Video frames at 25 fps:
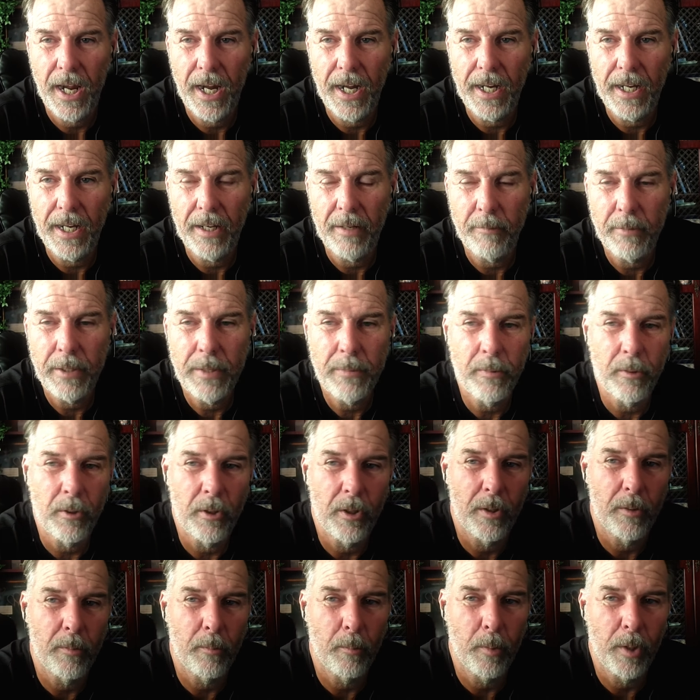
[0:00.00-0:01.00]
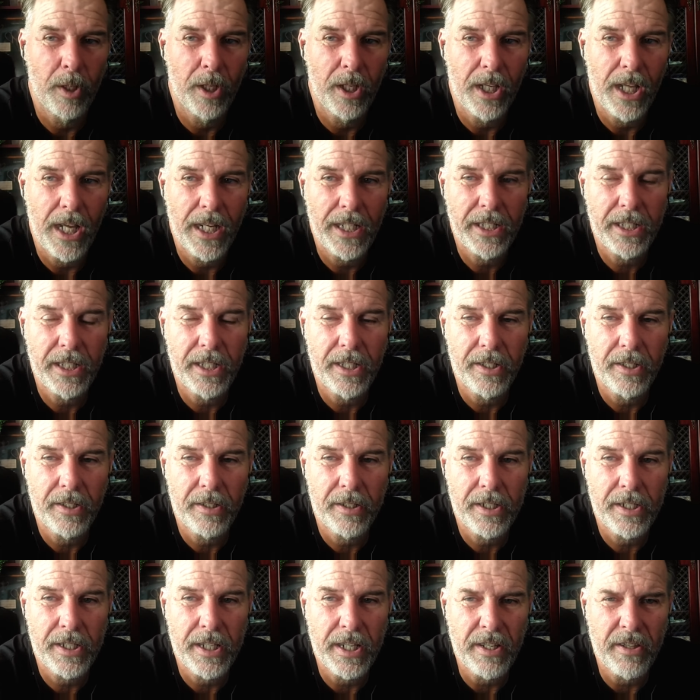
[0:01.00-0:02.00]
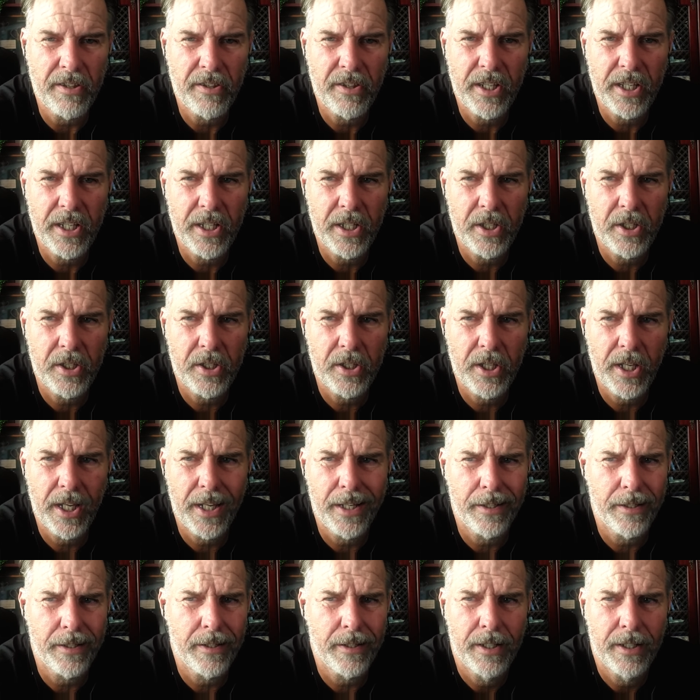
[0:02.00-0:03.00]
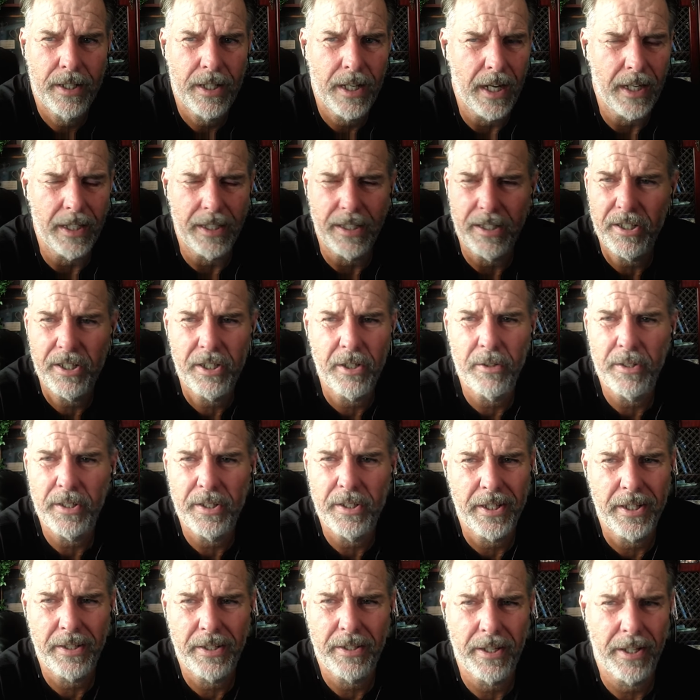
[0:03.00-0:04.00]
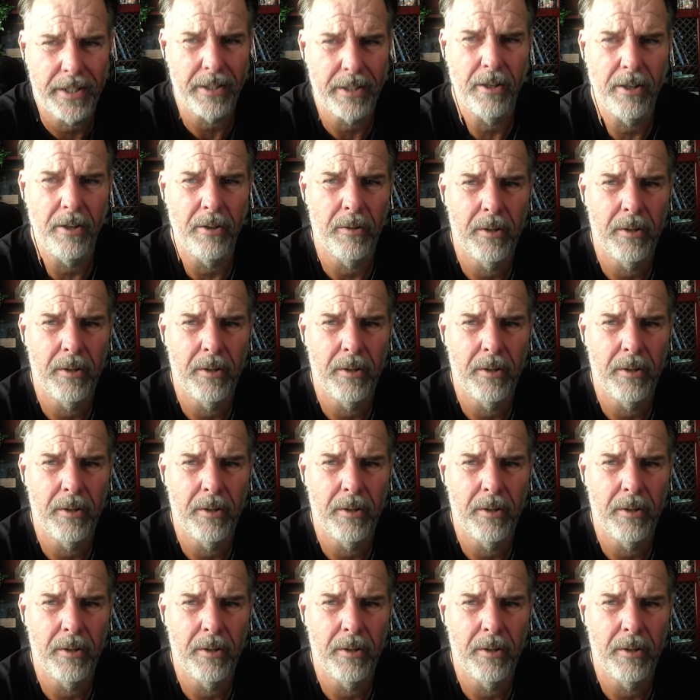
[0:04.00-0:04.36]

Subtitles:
and people are reluctant because they think that, you see all these things like,